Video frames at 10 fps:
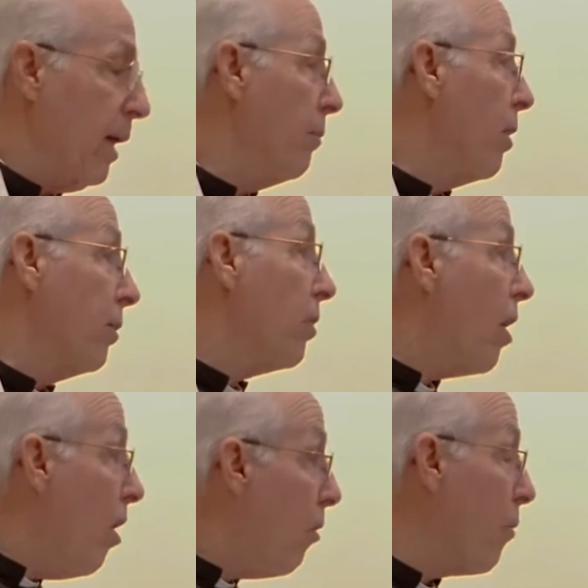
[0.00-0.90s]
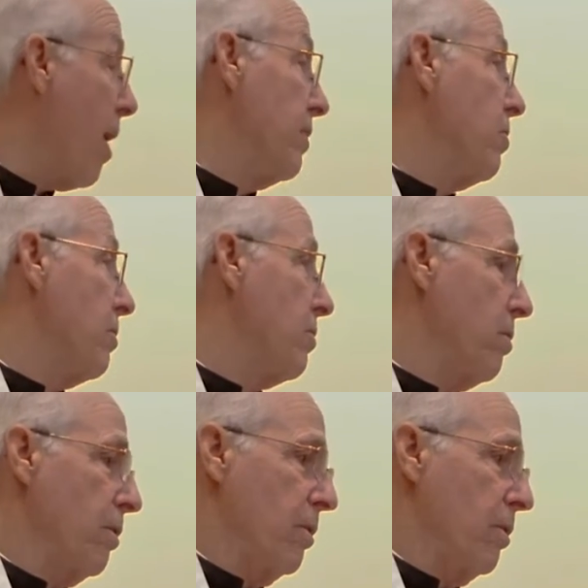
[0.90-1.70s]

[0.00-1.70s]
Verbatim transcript: came not to call righteous,